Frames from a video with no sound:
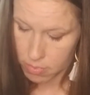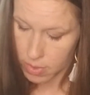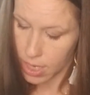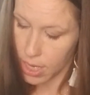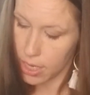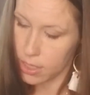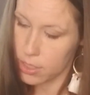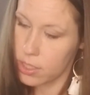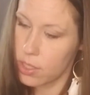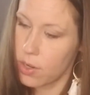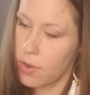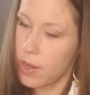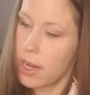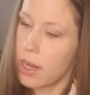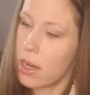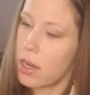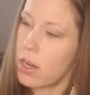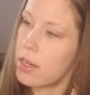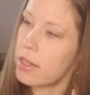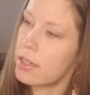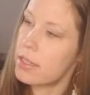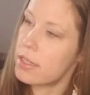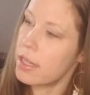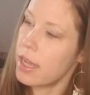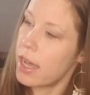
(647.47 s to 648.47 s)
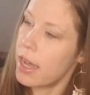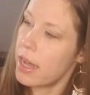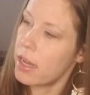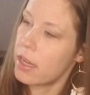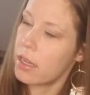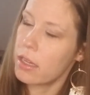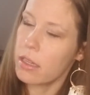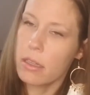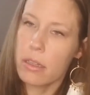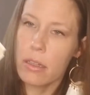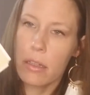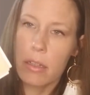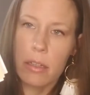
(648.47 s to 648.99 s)
so here's like
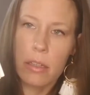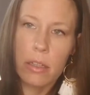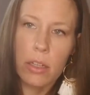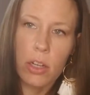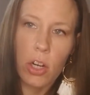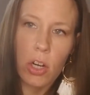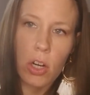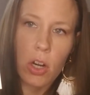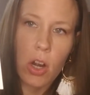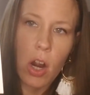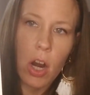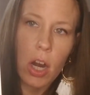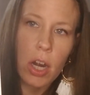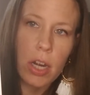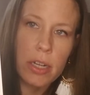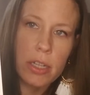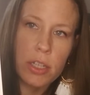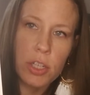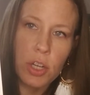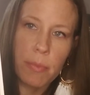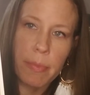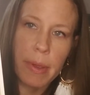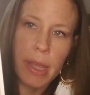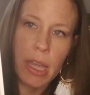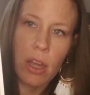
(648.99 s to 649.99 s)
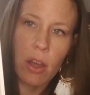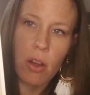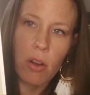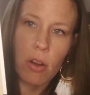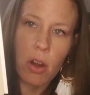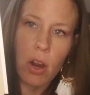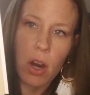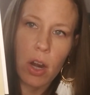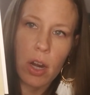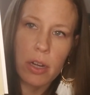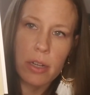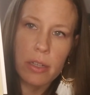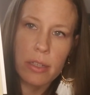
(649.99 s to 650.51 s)
your cards, your bingo
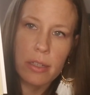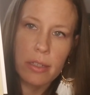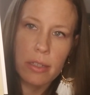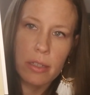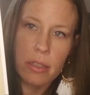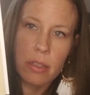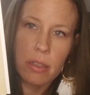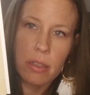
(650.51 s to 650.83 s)
cards.